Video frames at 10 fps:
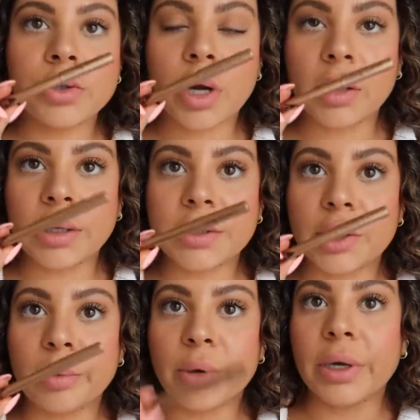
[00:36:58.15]
Charlotte
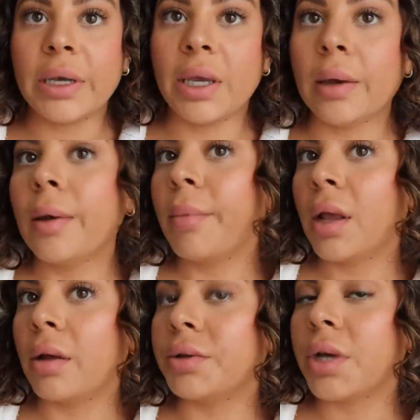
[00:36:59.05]
Tilbury
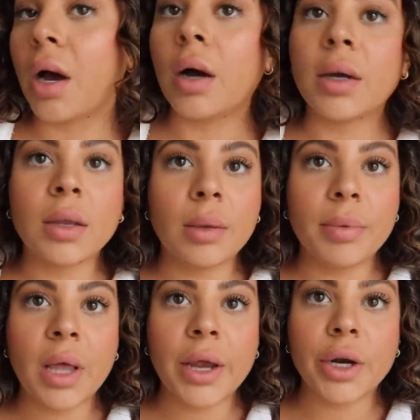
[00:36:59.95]
Pillow Talk lip
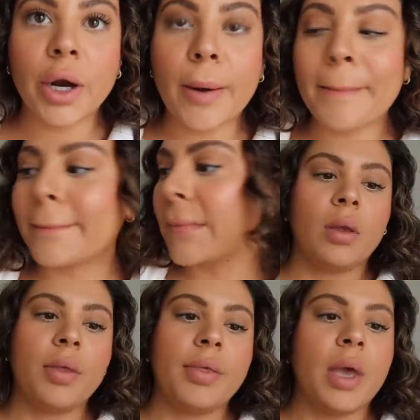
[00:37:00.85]
liner,
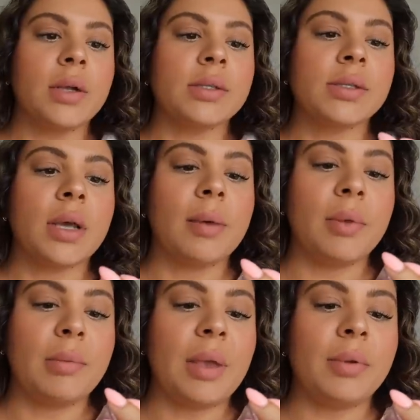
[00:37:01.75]
and then some
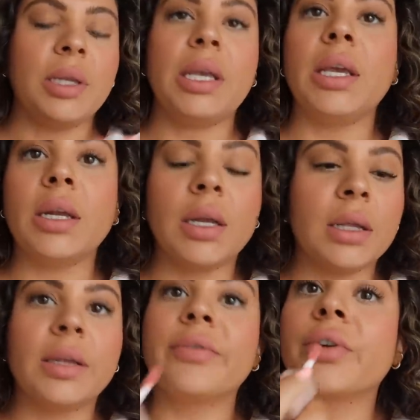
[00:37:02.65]
Maybelline
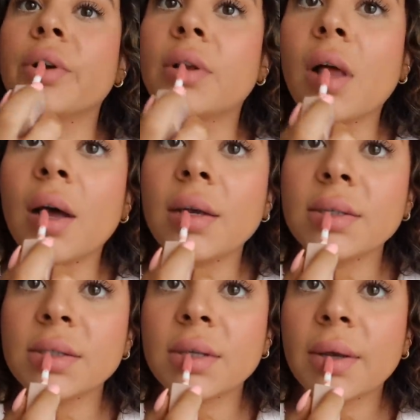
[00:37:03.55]
Lifter
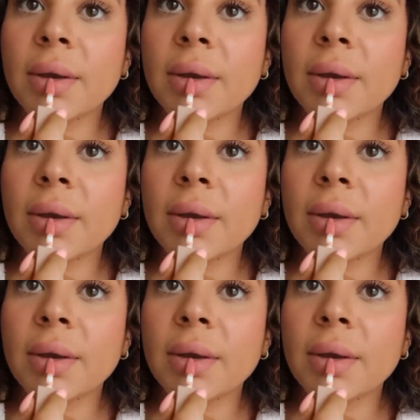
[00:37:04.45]
Gloss